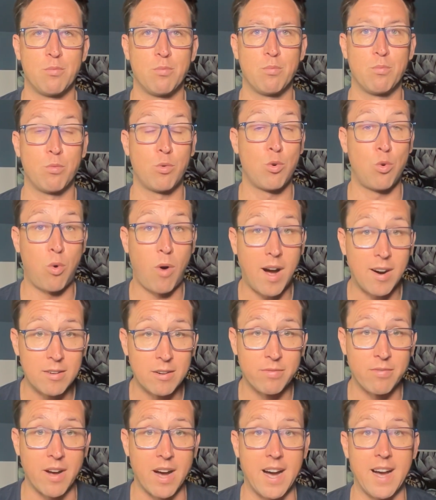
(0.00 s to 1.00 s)

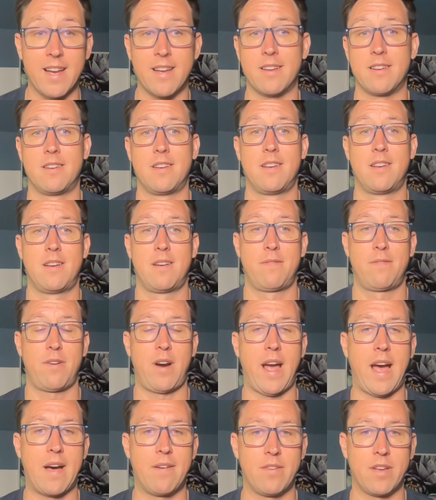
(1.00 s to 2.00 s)
qualify for
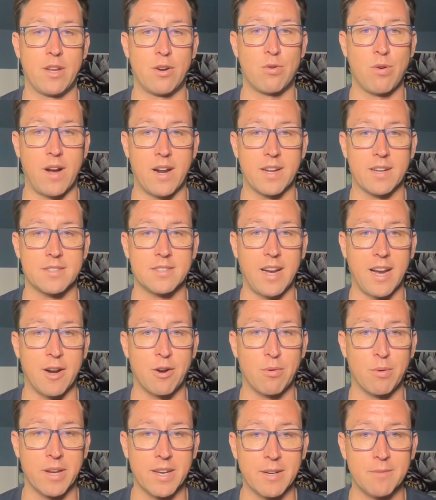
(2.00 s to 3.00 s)
having chronic
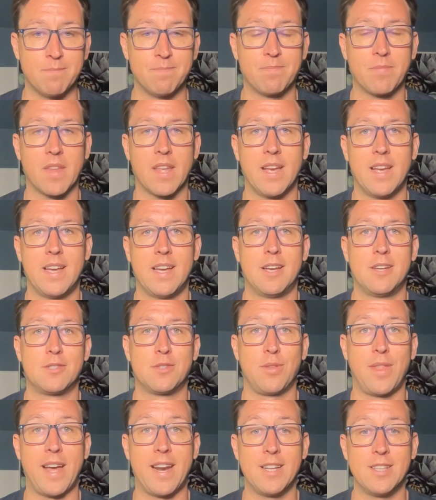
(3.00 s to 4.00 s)
diarrhea.
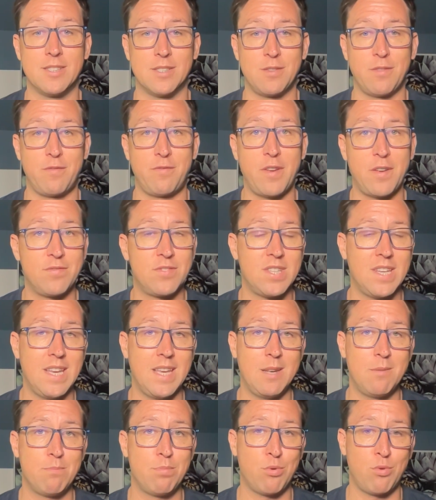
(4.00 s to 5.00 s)
So that is
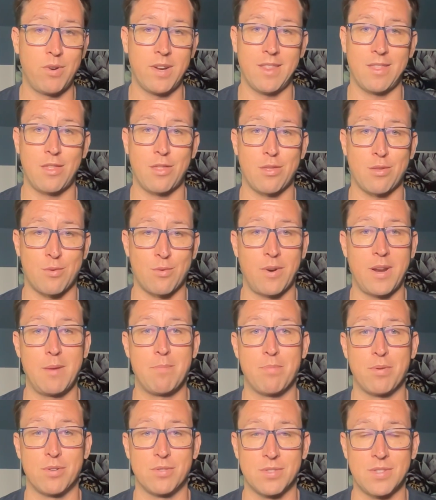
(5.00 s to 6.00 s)

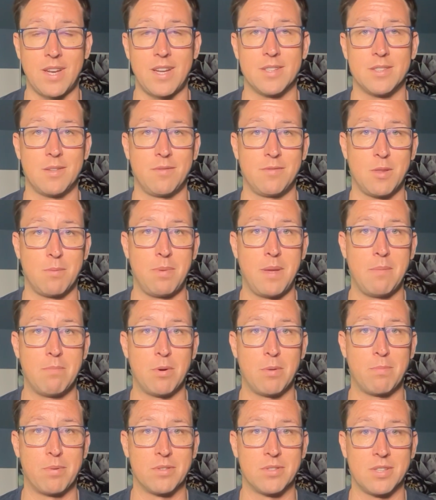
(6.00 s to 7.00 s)
15.3% of the
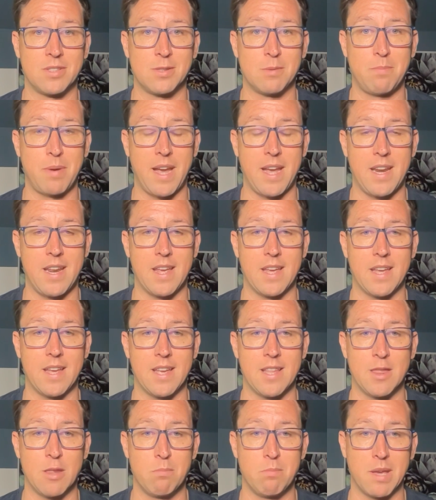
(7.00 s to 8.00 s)
people participating
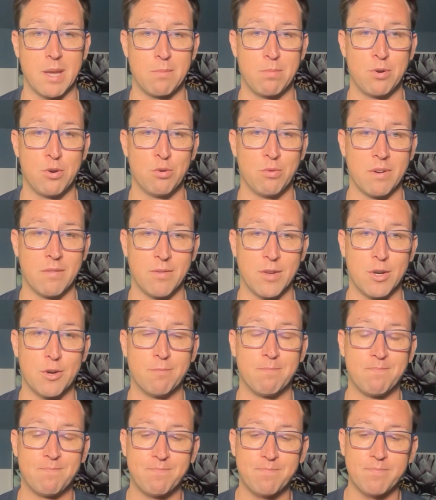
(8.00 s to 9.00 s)
in the Big Poo Review.
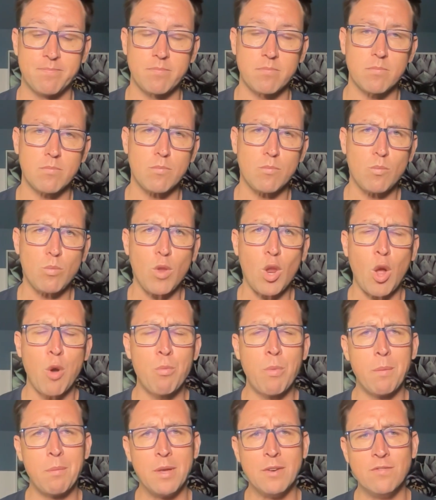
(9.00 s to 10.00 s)

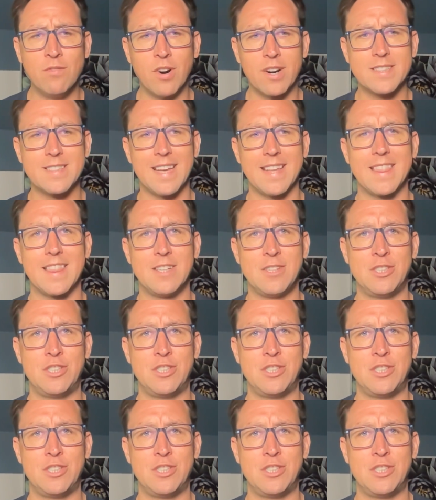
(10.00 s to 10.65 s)
When we looked at the